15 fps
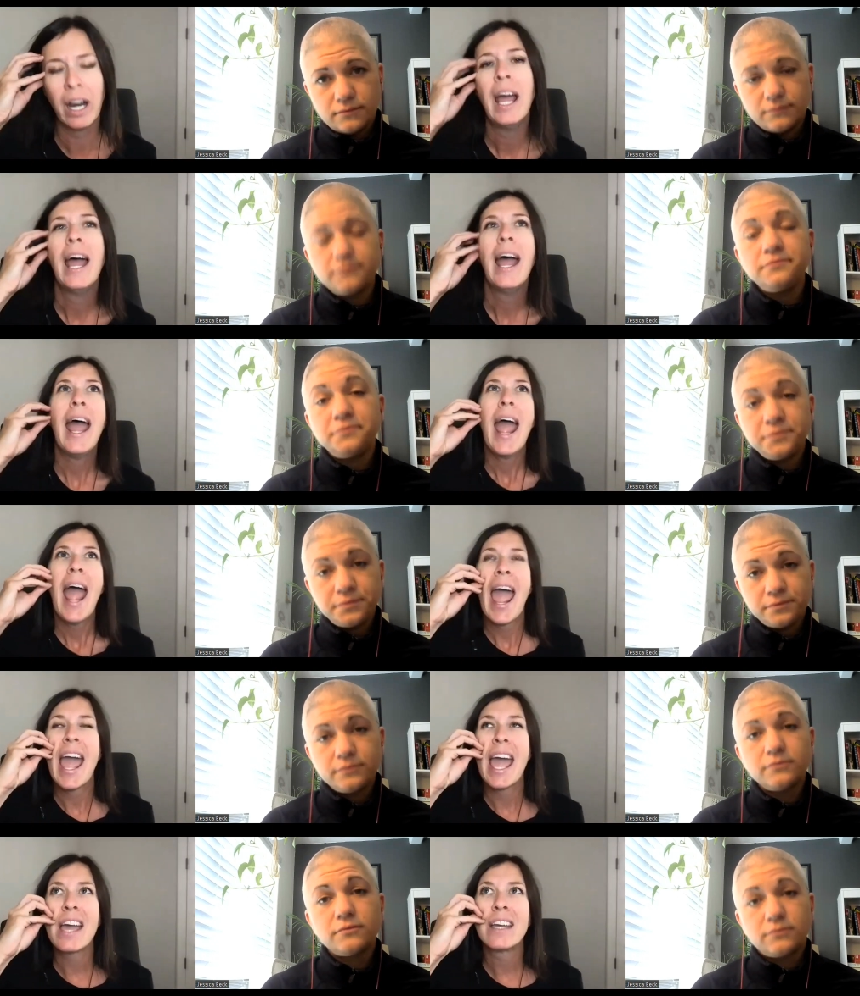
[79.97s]
Speaker 1: Mm-hmm.
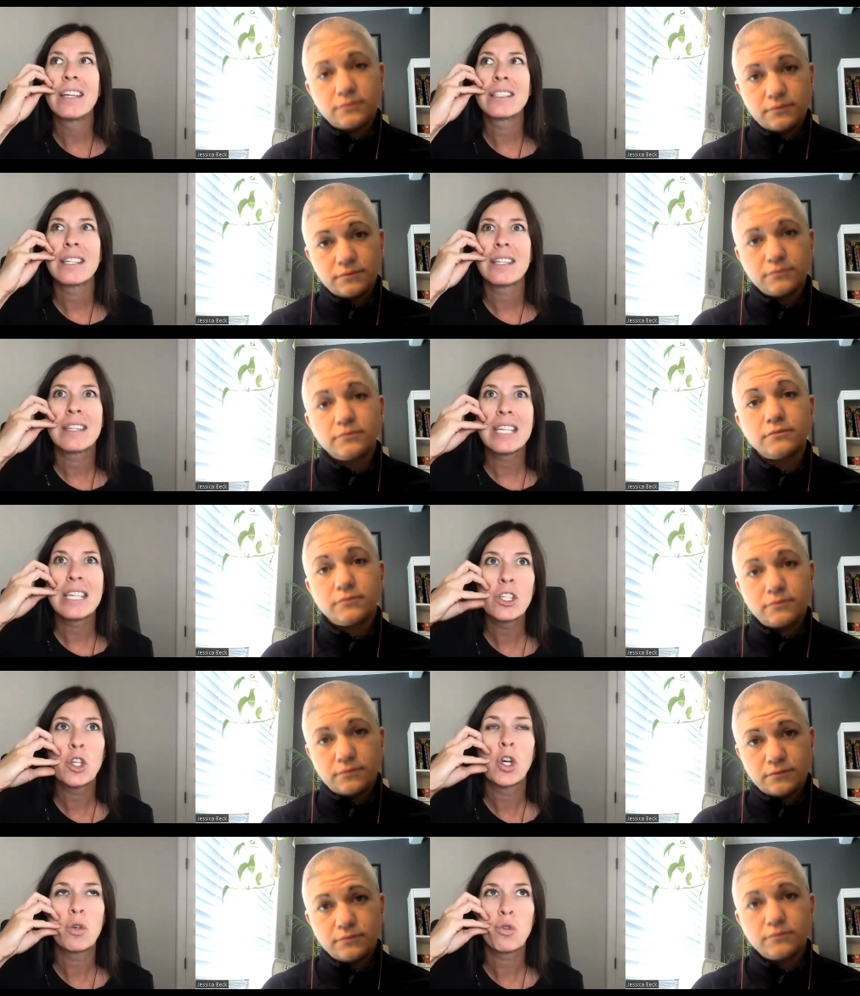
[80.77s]
And this
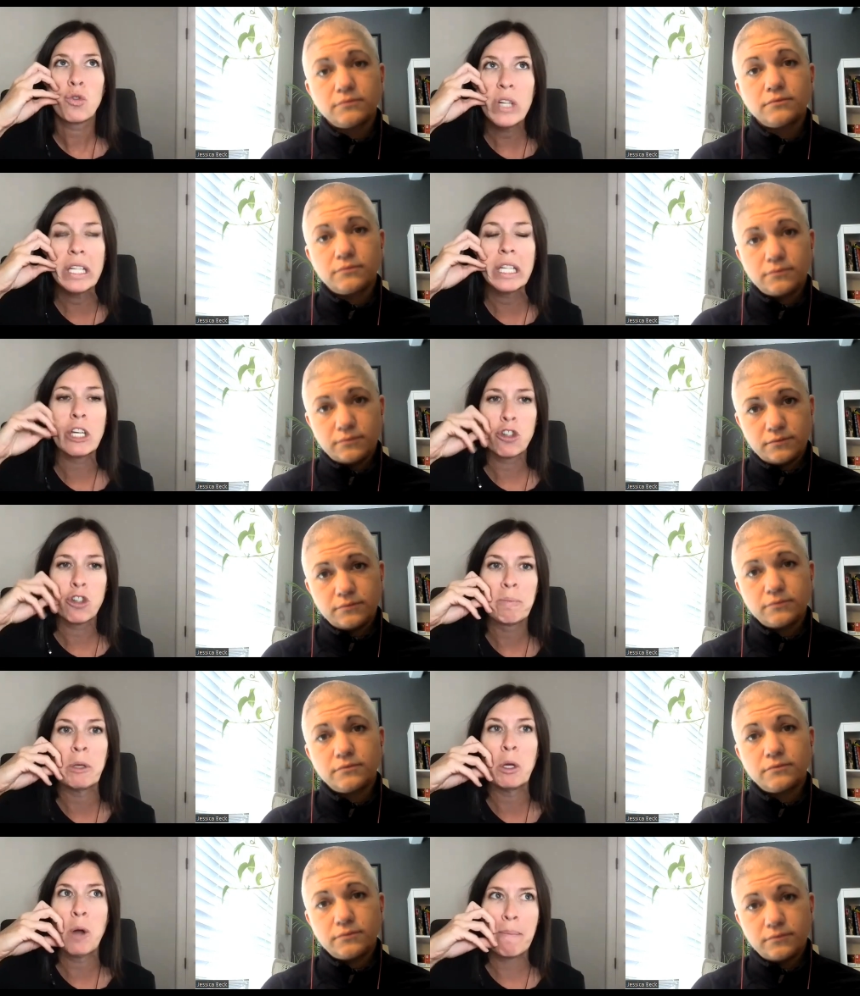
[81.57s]
could really trip
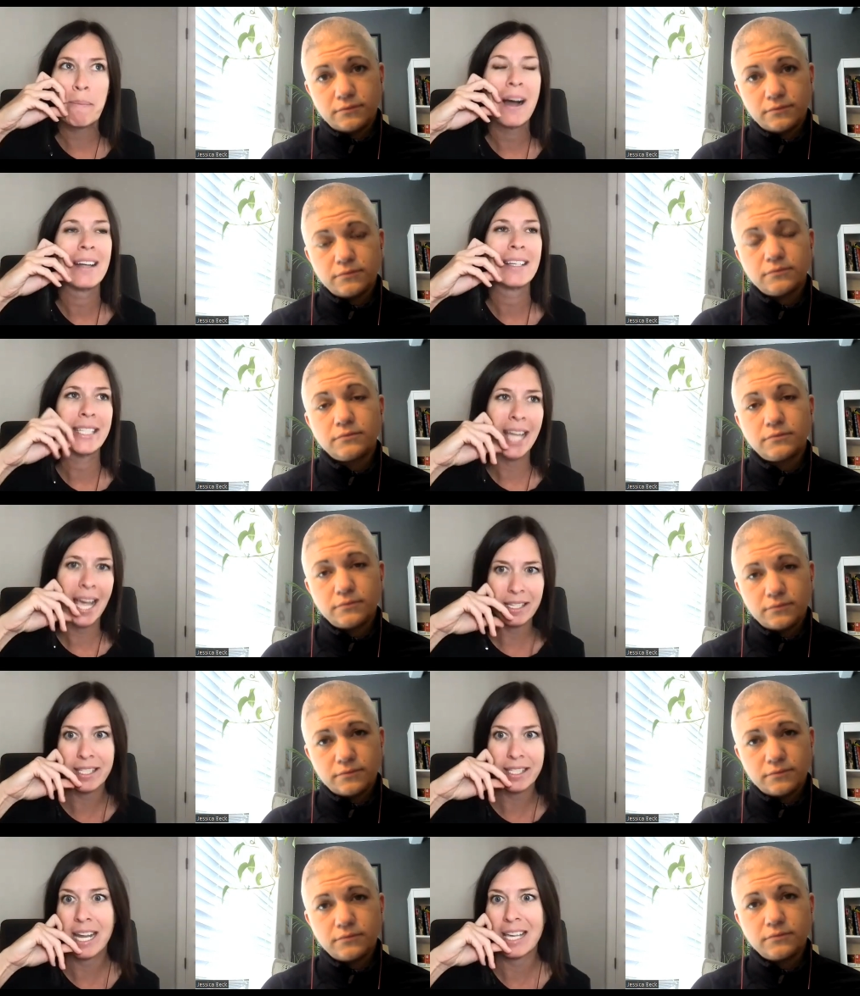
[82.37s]
you up on
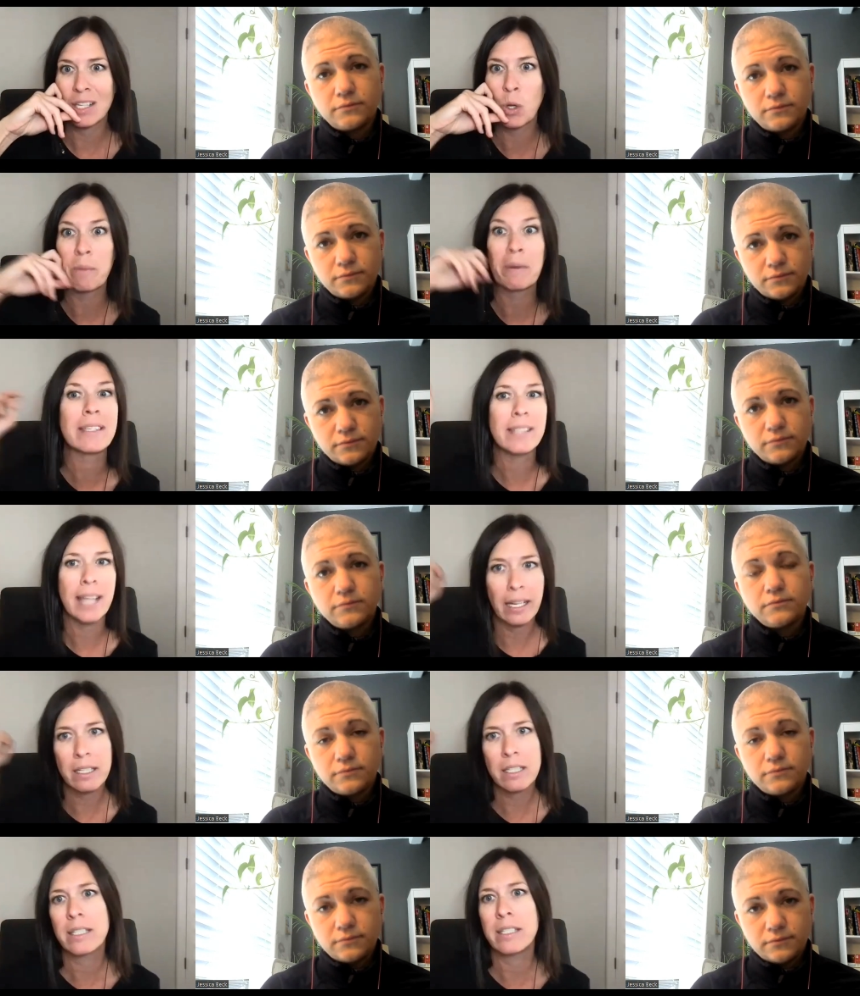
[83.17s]
test day. So I'm
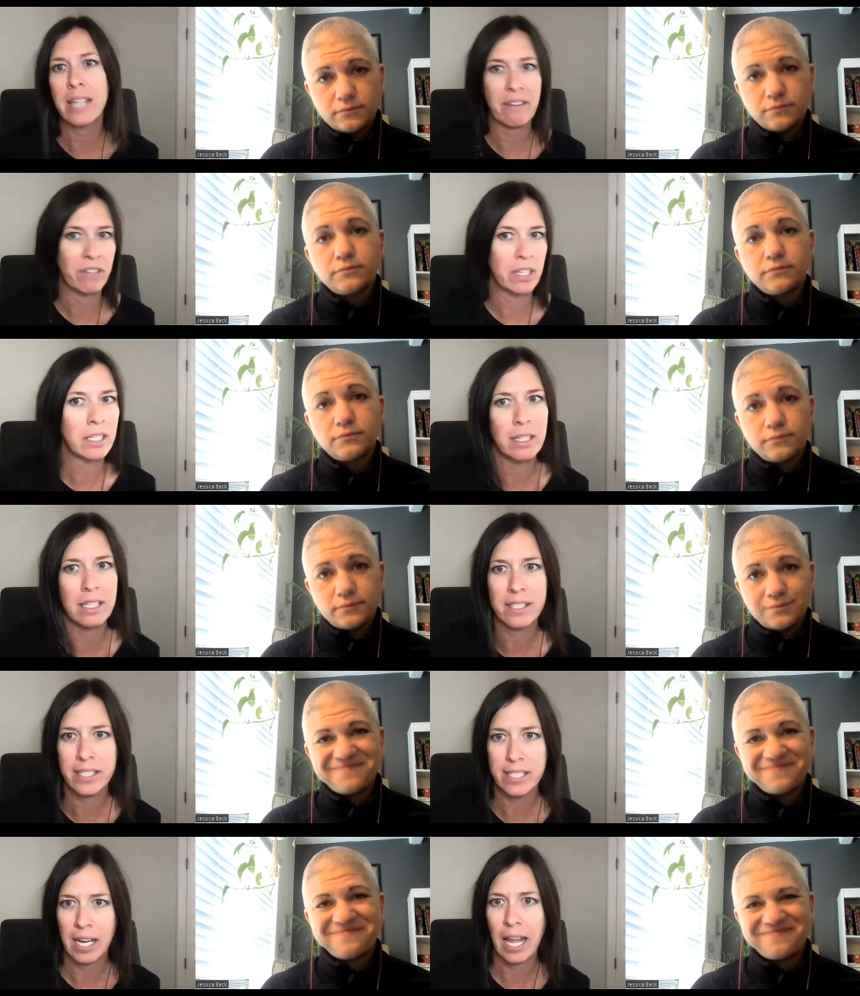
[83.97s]
excited to dive into this
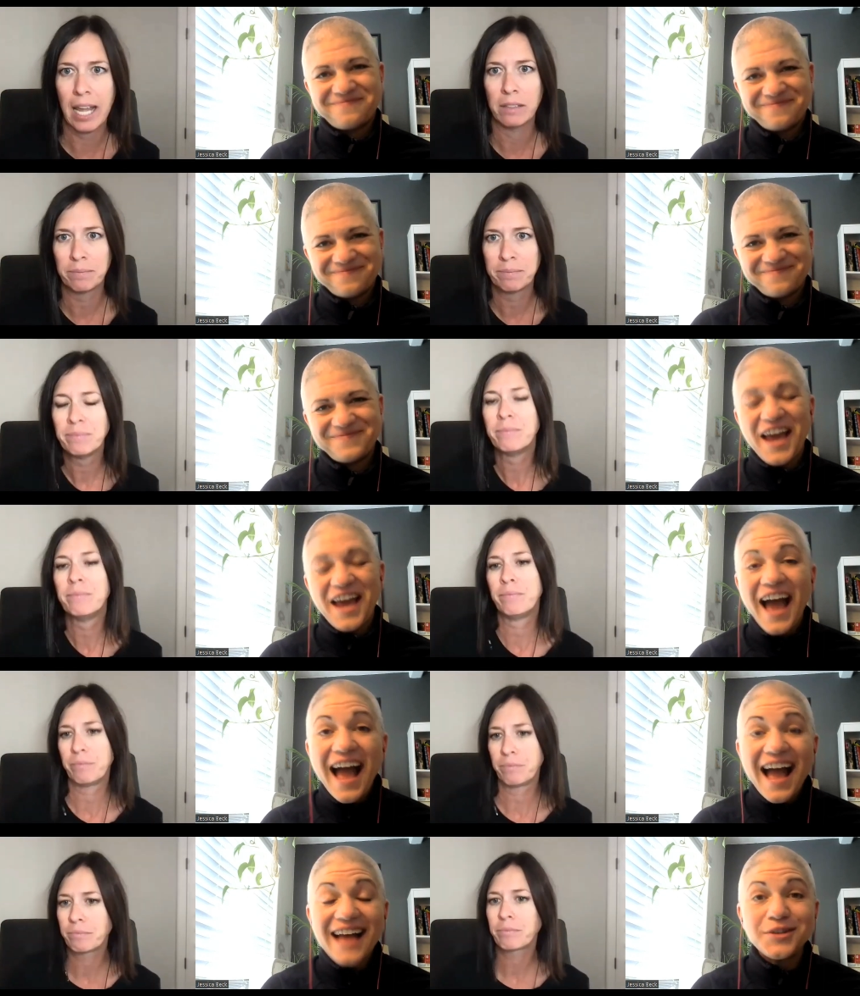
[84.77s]
today.
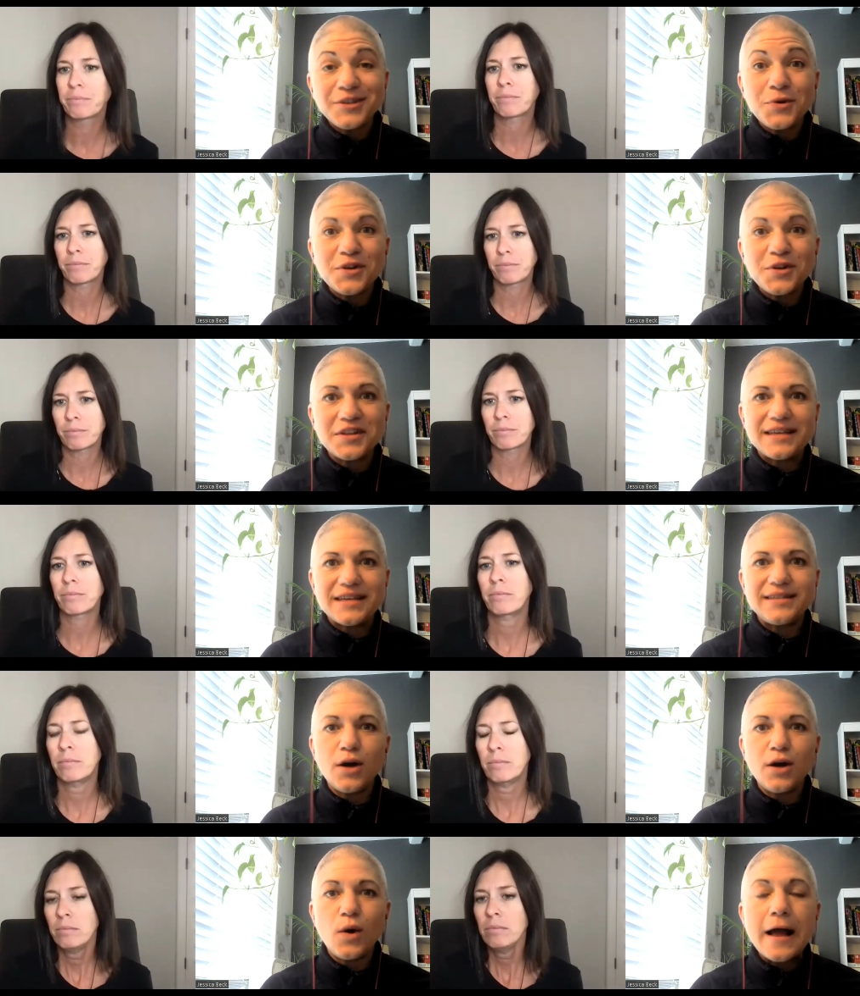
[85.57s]
Yeah, totally.
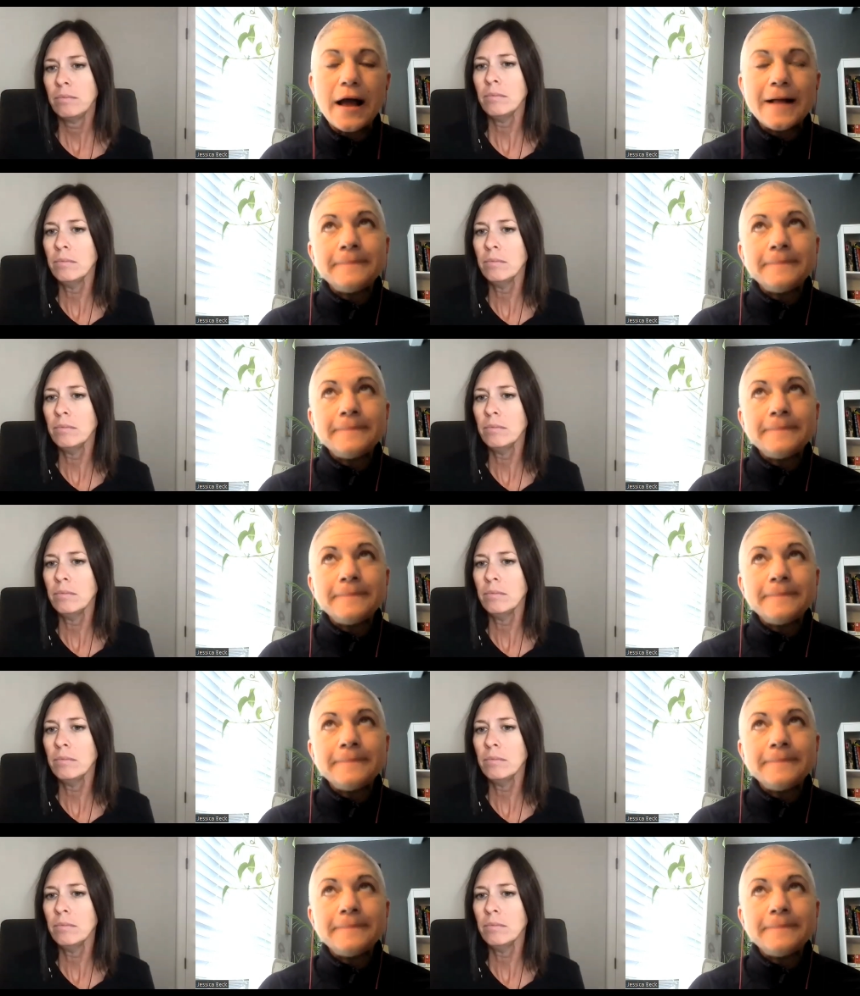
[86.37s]
So